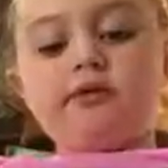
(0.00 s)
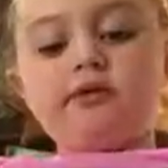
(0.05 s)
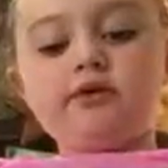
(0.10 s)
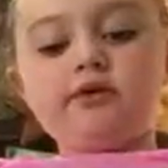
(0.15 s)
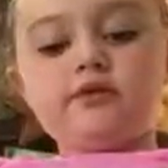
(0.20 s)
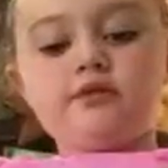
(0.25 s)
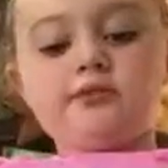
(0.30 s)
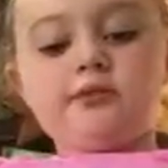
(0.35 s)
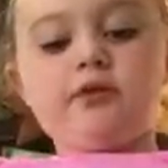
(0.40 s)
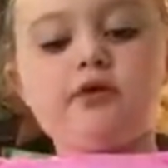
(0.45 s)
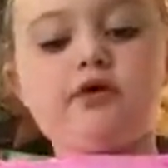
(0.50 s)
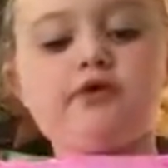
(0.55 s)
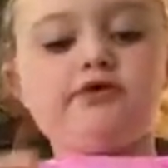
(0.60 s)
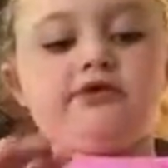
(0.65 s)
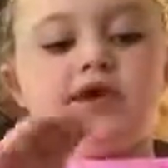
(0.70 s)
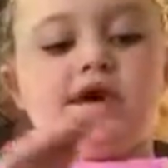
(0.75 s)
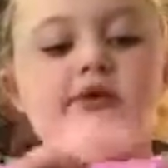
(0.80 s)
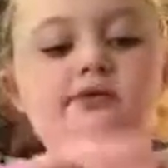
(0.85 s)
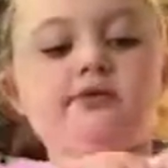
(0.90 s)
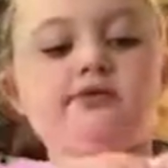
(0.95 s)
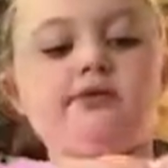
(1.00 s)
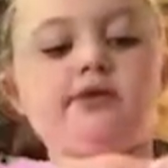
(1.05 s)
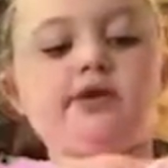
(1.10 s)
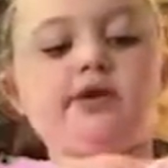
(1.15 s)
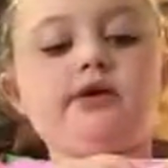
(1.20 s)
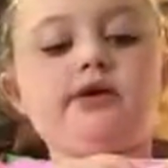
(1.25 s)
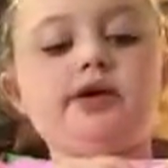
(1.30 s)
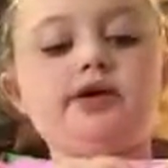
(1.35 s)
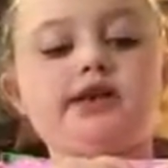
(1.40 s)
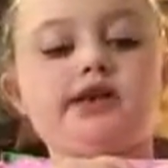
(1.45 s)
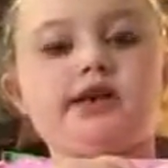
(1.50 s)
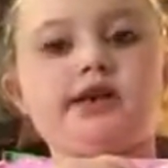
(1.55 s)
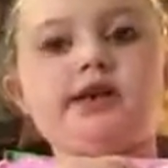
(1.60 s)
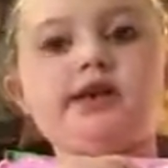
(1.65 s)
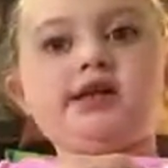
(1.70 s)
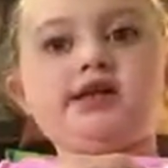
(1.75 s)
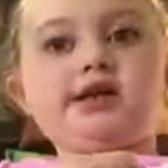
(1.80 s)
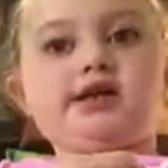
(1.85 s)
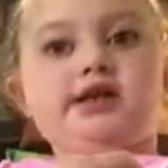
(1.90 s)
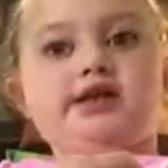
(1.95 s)
The silk pulls out really
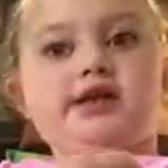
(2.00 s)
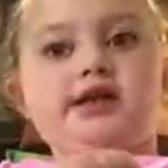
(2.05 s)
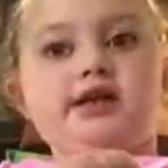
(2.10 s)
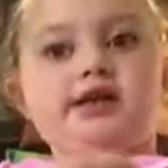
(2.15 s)
neatly.